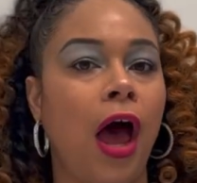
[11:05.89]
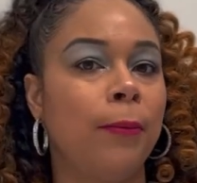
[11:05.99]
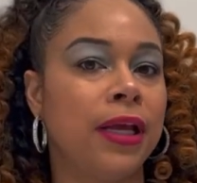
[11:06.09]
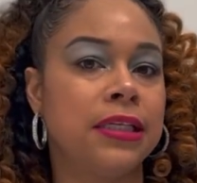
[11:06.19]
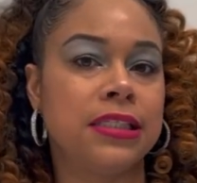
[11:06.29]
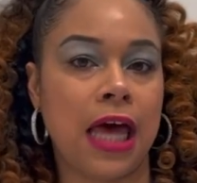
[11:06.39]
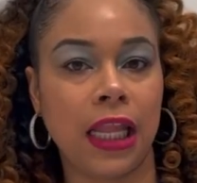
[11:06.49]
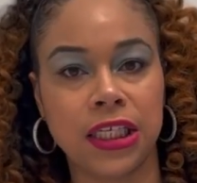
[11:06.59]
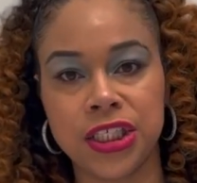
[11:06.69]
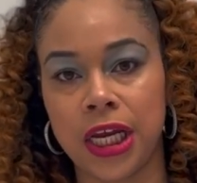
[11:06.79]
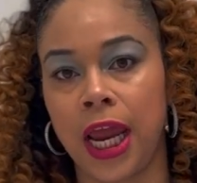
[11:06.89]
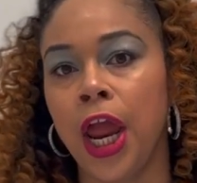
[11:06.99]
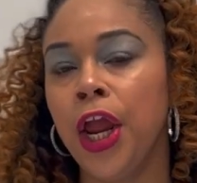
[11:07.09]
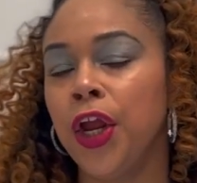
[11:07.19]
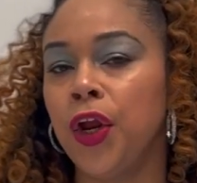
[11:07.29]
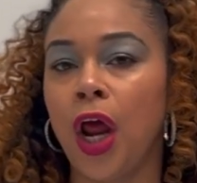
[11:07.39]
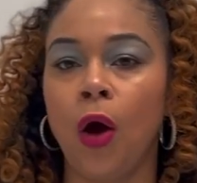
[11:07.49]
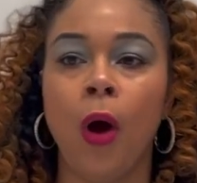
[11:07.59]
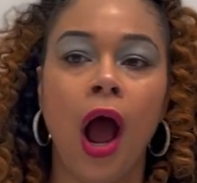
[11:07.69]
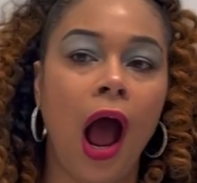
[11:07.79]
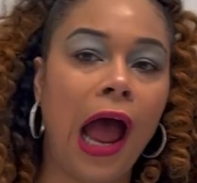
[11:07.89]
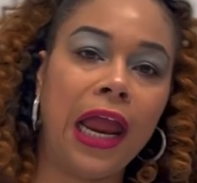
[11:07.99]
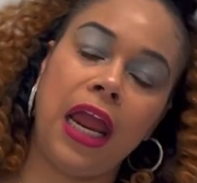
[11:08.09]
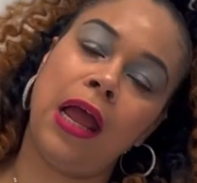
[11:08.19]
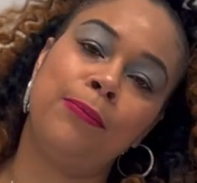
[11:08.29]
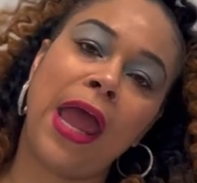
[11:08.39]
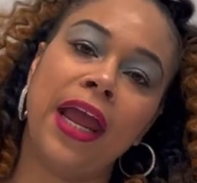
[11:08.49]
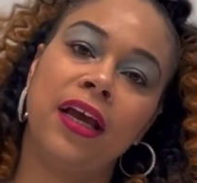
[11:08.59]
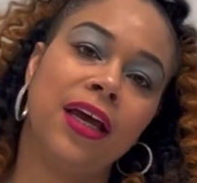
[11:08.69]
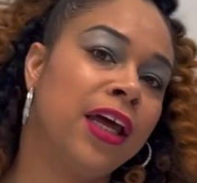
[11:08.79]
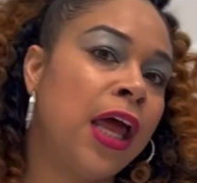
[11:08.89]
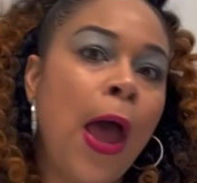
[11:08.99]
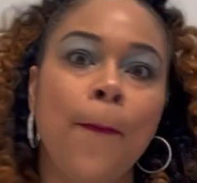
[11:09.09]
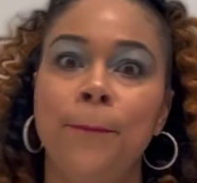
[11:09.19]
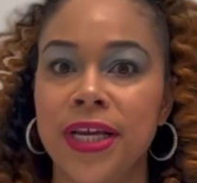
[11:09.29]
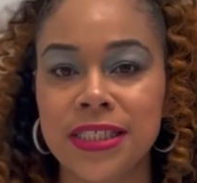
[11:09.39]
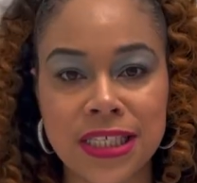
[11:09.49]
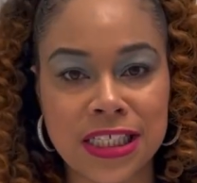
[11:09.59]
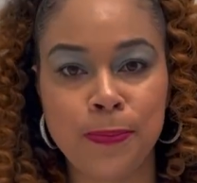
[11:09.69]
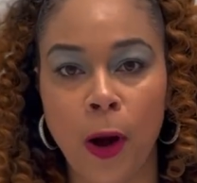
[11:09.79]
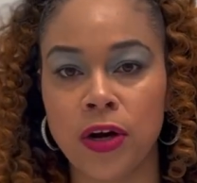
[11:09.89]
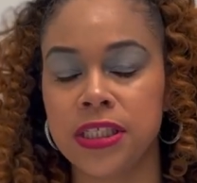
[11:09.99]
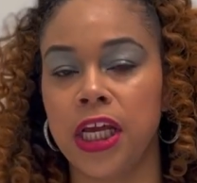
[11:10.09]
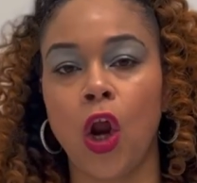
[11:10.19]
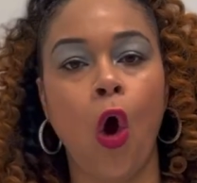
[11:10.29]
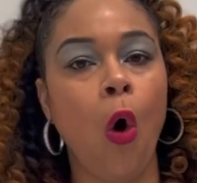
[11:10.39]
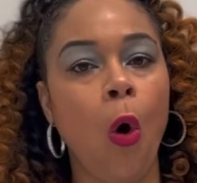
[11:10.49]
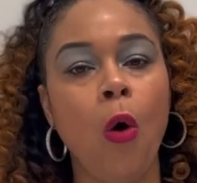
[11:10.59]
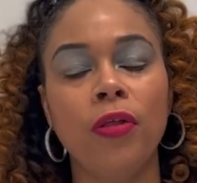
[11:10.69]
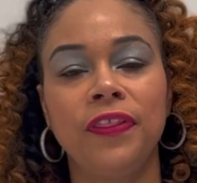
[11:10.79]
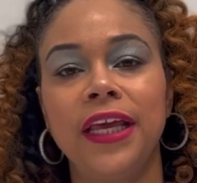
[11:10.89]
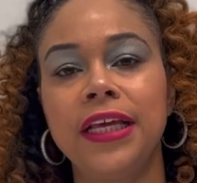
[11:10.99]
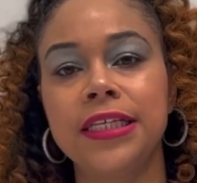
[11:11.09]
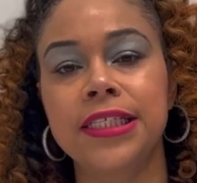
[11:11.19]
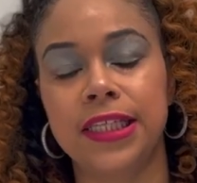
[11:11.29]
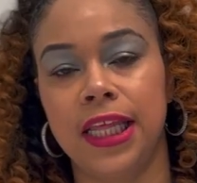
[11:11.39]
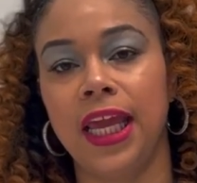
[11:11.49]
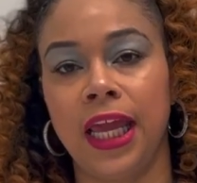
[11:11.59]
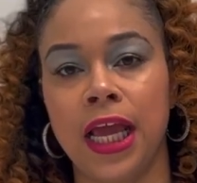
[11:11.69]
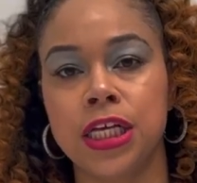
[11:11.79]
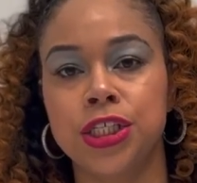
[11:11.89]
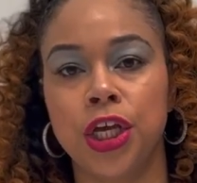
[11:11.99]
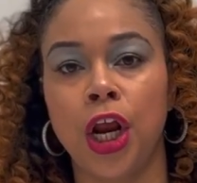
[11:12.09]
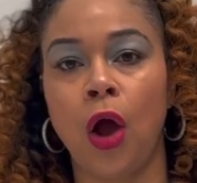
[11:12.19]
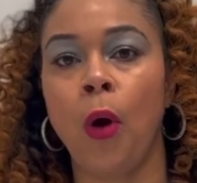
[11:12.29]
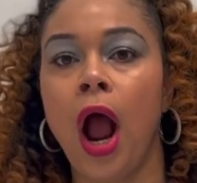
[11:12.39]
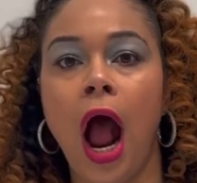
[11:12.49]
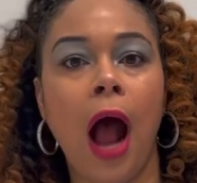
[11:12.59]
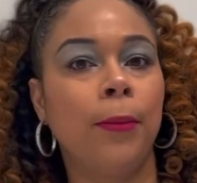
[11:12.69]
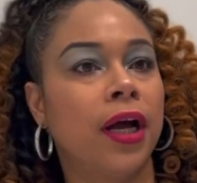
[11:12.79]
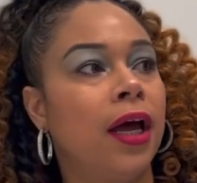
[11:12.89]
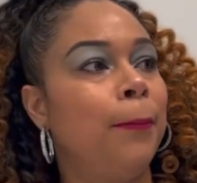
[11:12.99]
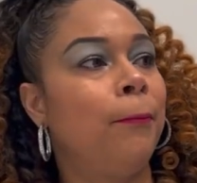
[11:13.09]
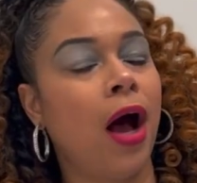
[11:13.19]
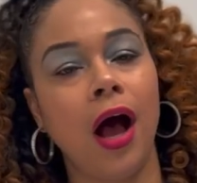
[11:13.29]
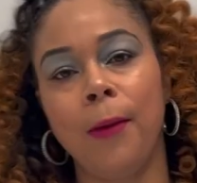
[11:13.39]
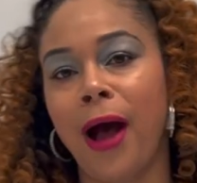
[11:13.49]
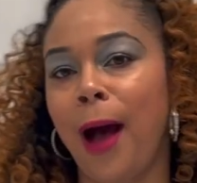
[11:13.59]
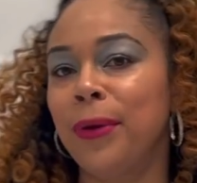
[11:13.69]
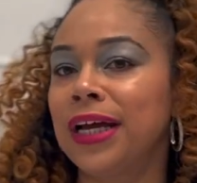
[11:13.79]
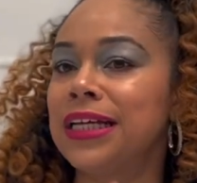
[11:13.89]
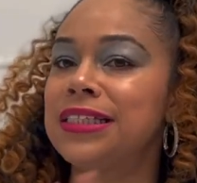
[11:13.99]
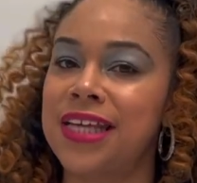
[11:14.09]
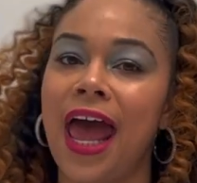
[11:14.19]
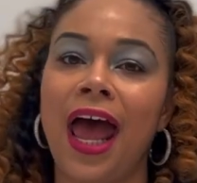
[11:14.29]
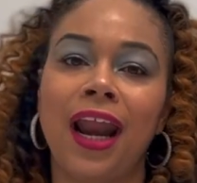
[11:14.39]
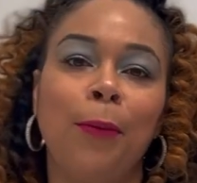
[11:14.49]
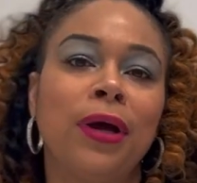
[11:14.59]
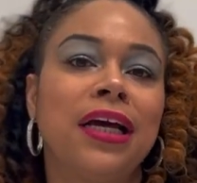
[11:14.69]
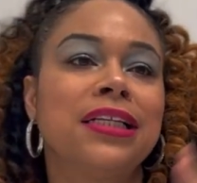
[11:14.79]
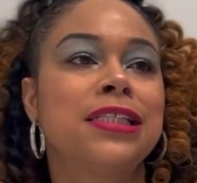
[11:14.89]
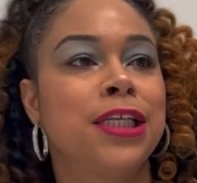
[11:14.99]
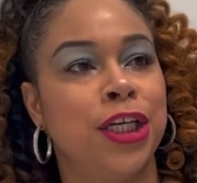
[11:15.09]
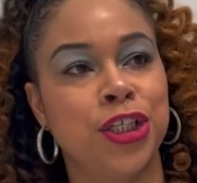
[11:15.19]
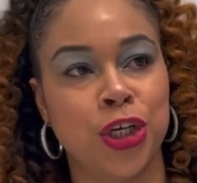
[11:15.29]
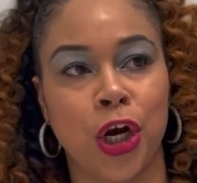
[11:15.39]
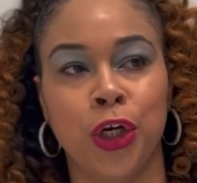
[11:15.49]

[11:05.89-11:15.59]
I'm intelligent. You know, I am a good business person. All these things, you know, I'm a good mom. I'm a good dad. I'm a good teacher.